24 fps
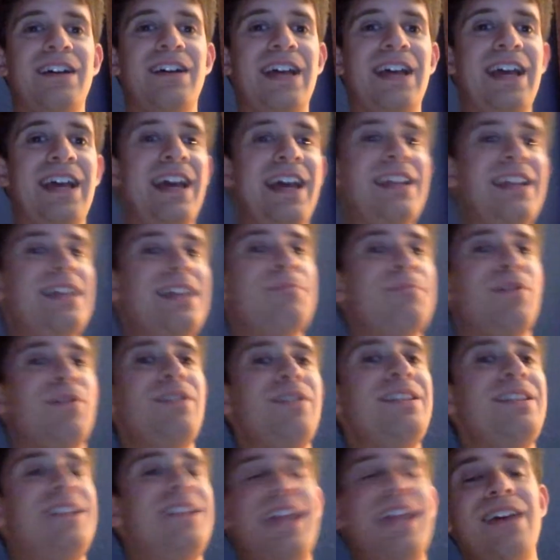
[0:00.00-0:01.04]
And they put
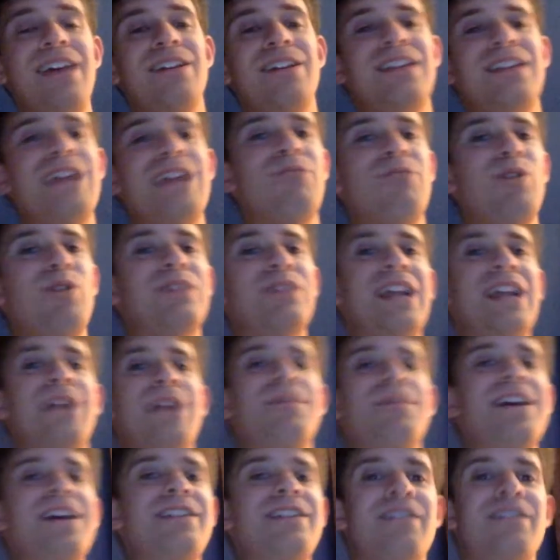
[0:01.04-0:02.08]
that, they wrote that, I'm
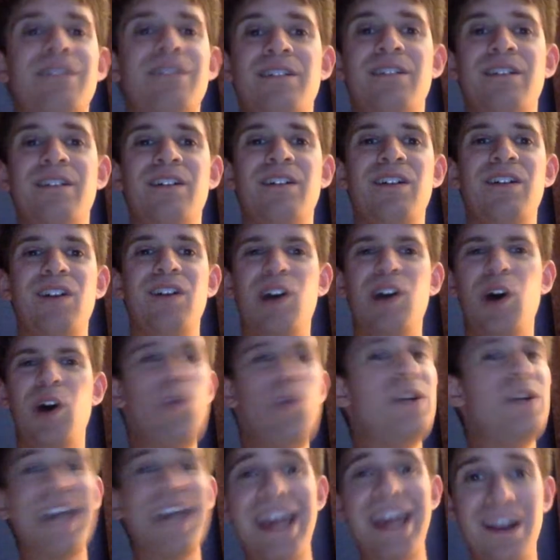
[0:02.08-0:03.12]
like, who
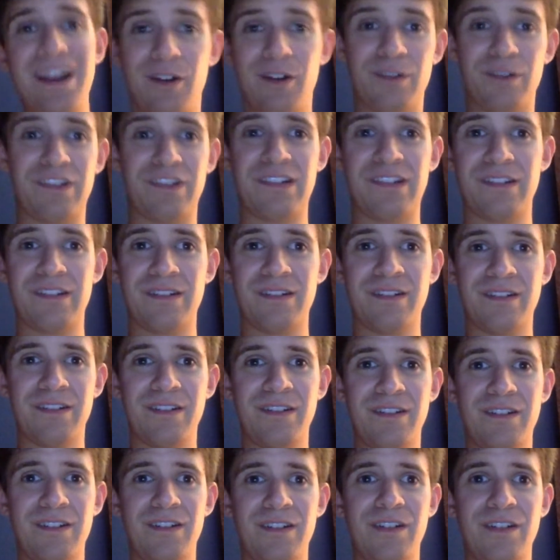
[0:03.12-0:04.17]
cares?
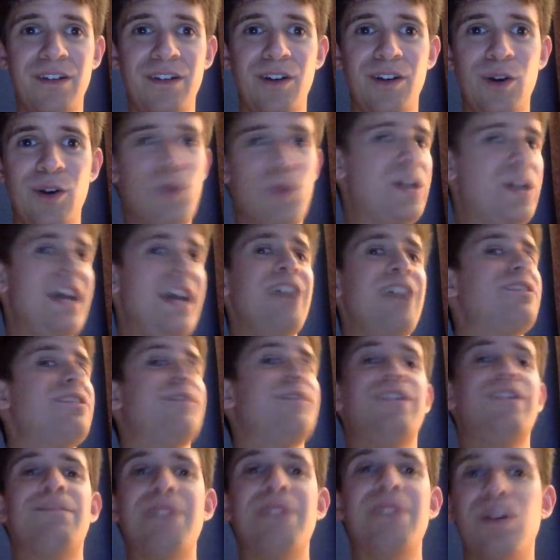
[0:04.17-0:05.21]
Who cares if
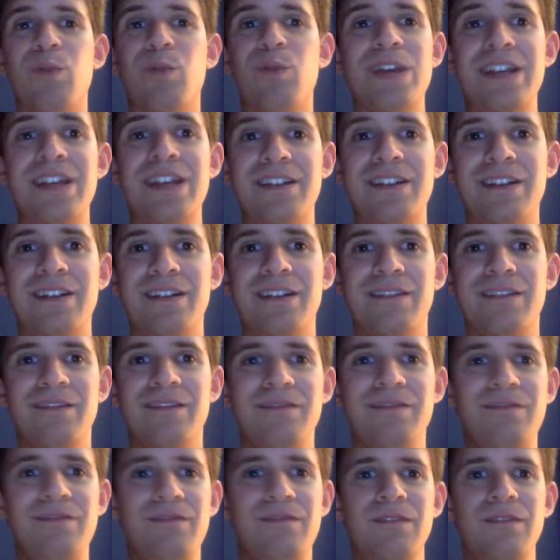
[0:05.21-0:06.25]
it's been a week?
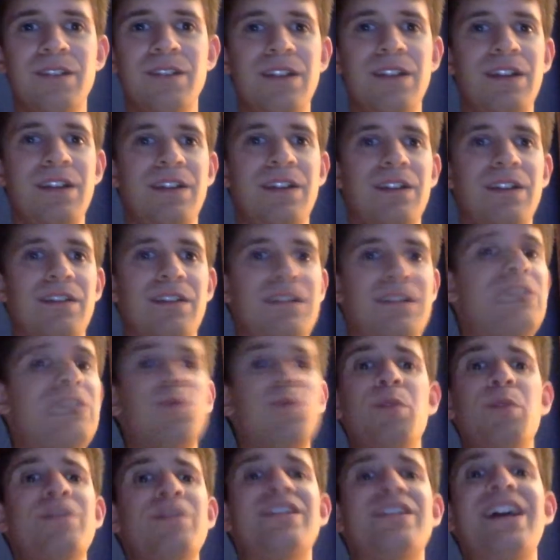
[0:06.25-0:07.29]
These
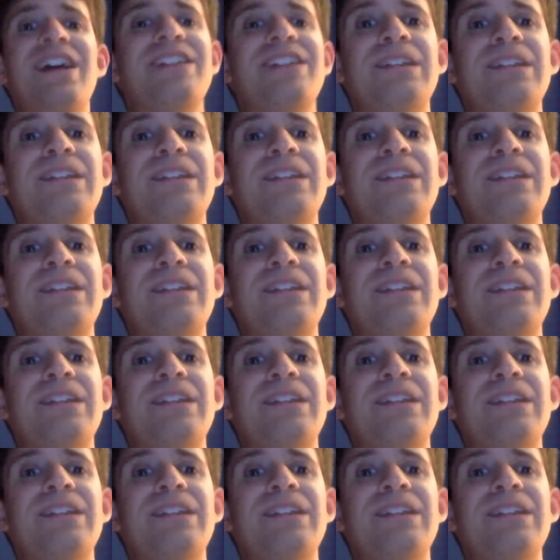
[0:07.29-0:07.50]
women's tag team